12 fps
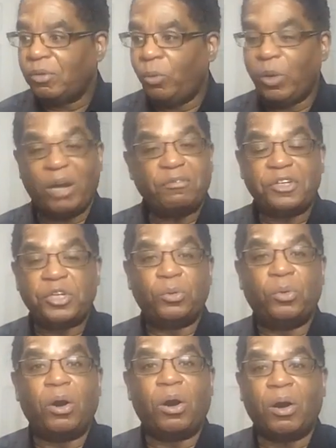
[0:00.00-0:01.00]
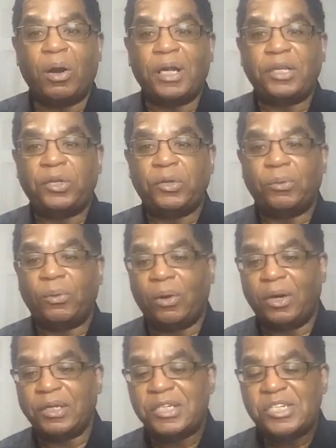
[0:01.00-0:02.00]
wherever you are, and you
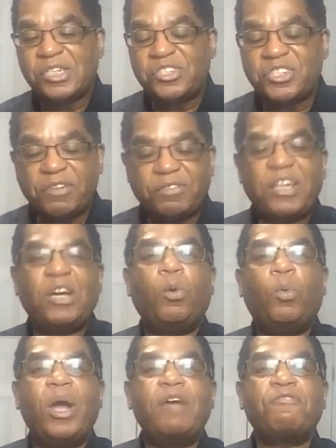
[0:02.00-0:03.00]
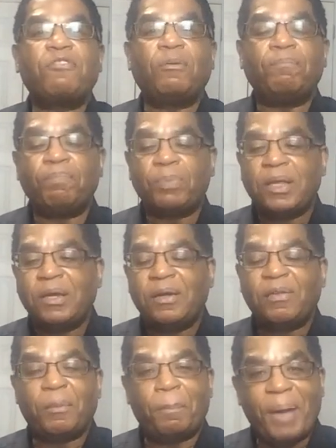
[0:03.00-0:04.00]
are shifting away from
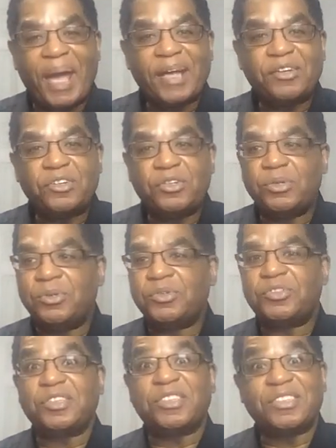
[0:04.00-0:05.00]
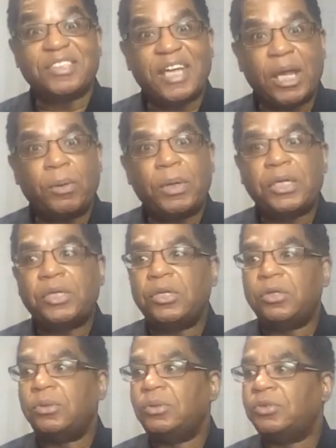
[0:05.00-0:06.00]
the bad news, the scary
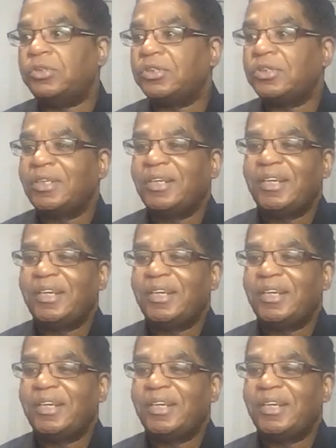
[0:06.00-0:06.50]
news,